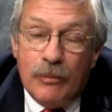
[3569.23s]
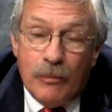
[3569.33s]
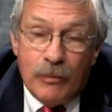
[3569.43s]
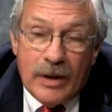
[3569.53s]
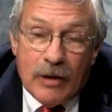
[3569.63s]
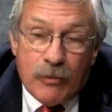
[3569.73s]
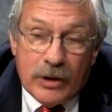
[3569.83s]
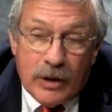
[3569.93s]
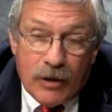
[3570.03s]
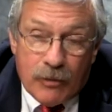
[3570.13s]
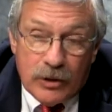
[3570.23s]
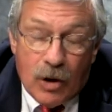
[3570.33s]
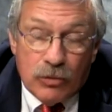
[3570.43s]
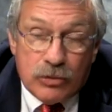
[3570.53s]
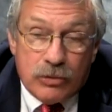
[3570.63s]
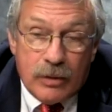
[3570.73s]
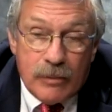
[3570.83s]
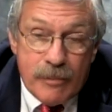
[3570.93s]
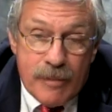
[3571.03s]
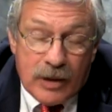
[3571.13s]
If we don't
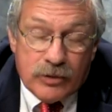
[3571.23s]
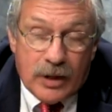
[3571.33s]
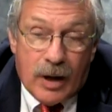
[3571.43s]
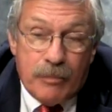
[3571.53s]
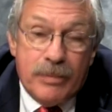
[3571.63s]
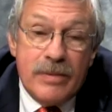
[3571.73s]
mess it up,